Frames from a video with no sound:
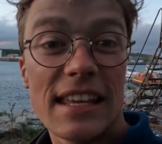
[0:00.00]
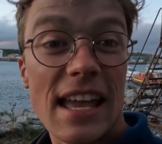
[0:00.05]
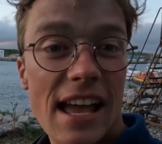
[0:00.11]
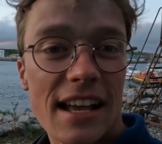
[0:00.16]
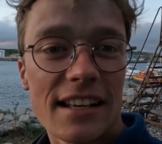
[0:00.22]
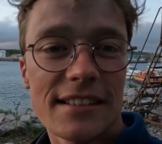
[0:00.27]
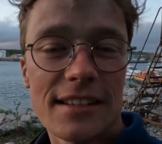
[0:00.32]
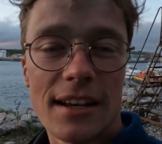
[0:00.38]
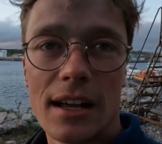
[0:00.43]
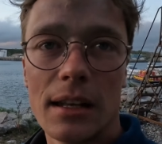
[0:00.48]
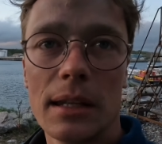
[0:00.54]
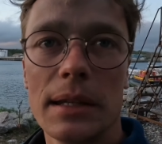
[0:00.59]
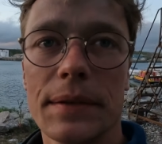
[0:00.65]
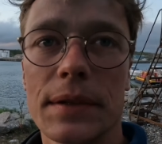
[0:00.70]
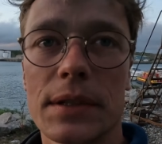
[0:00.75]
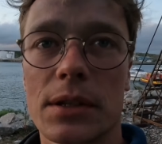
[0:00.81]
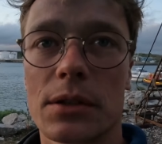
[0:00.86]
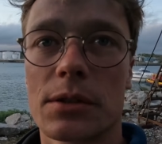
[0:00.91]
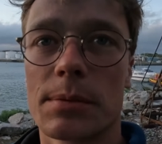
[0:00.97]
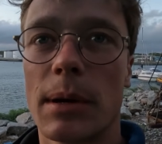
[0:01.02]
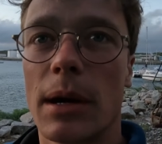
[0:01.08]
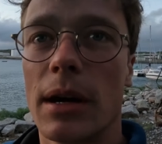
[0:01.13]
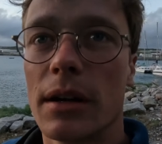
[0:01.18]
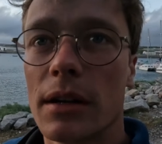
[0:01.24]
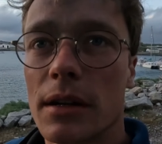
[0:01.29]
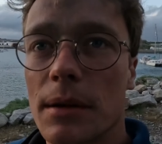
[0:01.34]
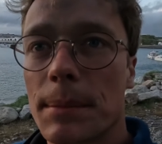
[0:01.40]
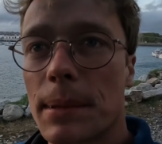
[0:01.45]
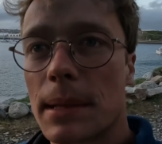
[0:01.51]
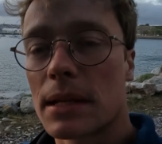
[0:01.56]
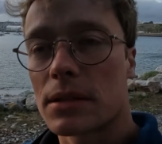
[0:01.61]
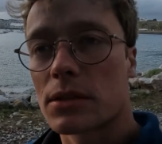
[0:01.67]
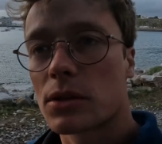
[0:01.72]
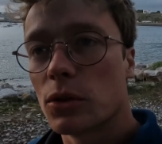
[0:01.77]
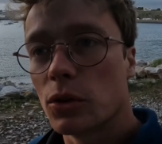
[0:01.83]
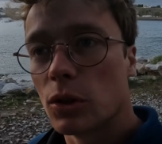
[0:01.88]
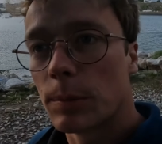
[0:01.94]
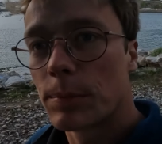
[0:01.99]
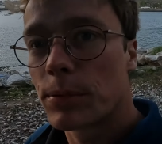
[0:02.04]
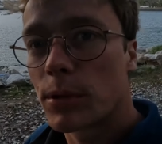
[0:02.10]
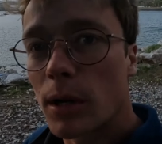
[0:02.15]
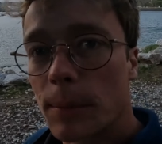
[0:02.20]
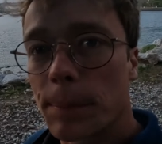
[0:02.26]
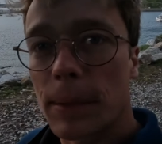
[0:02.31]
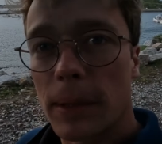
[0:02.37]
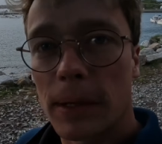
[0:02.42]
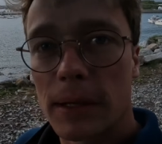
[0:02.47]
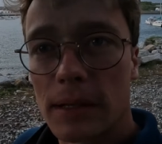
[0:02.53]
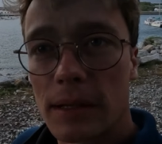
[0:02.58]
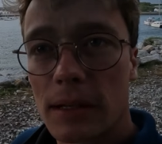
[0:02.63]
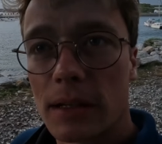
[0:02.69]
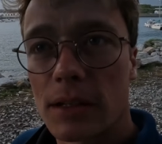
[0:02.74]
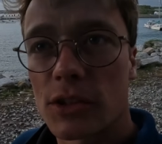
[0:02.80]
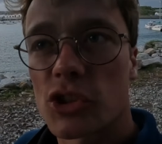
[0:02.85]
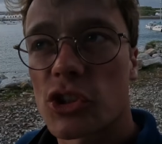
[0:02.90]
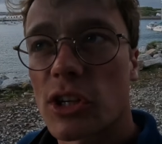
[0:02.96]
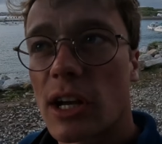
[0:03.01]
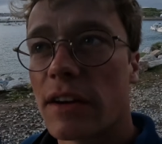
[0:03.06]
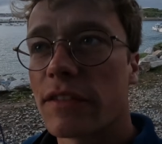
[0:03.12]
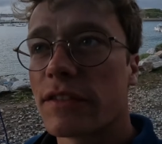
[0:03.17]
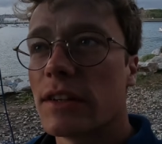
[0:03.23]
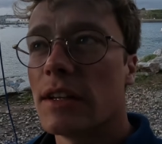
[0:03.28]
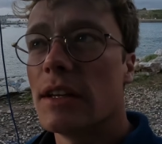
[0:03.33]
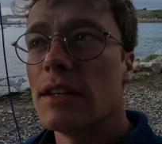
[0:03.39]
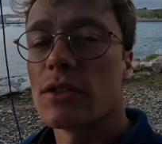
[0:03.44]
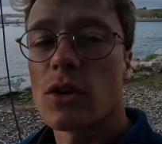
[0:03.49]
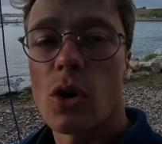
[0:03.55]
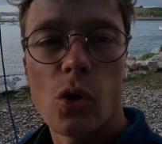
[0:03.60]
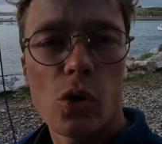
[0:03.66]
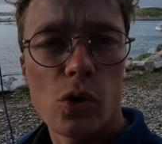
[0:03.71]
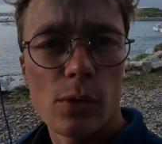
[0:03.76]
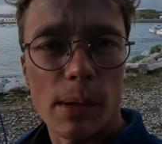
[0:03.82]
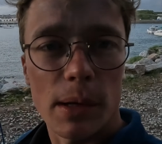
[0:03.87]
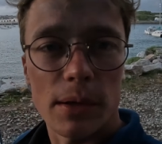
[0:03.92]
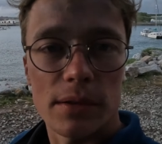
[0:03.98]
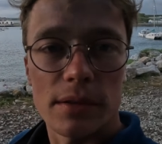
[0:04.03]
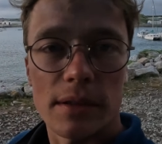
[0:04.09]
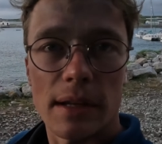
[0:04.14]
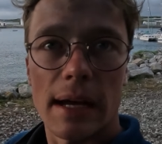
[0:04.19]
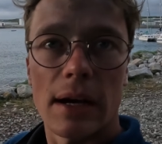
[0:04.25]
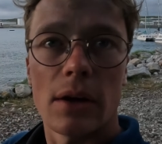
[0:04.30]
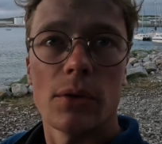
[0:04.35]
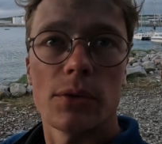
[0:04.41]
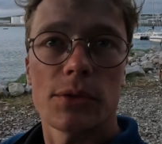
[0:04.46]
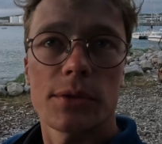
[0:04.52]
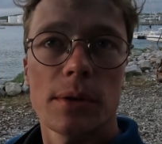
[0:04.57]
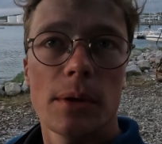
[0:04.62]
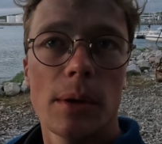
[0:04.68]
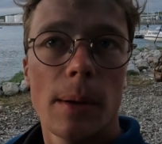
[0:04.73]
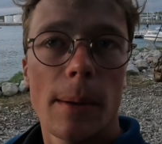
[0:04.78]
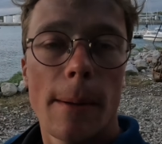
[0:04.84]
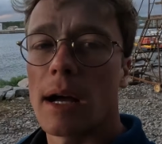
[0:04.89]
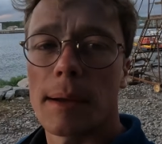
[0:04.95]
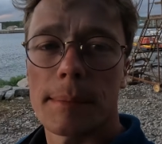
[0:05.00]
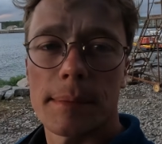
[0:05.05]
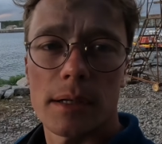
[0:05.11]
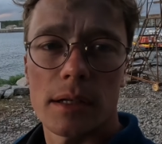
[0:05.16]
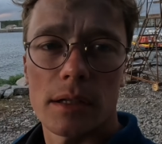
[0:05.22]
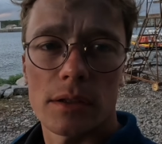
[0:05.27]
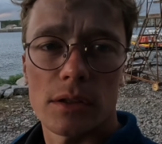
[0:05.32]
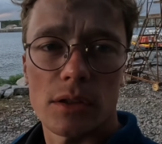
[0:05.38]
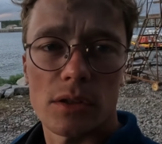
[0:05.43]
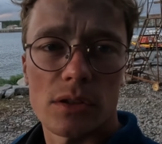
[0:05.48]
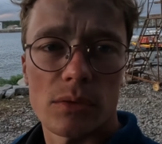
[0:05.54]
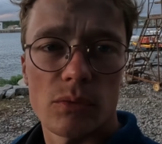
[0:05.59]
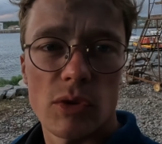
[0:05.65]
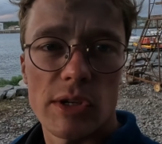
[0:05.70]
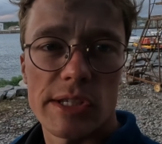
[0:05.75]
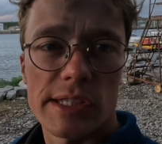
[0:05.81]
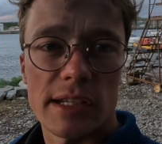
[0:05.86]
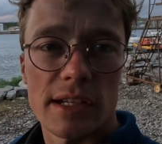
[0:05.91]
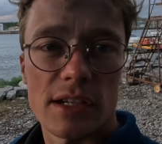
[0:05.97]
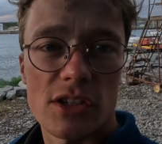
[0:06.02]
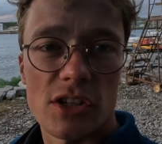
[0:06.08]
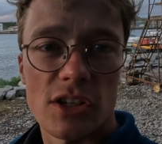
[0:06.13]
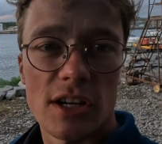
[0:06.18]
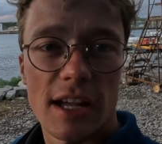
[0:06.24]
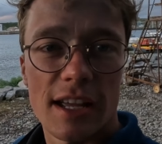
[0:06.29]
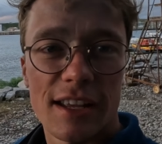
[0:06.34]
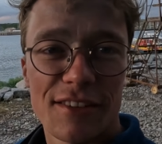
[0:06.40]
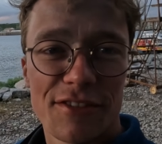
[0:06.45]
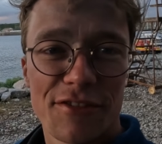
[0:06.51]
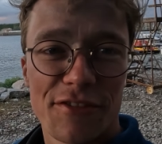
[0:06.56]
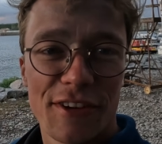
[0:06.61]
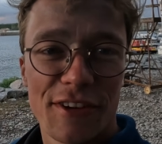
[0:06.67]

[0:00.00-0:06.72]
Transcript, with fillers: yeah, so I'll leave it till tomorrow. But that's cool, the prop shaft is almost out. I'm gonna do some research tonight,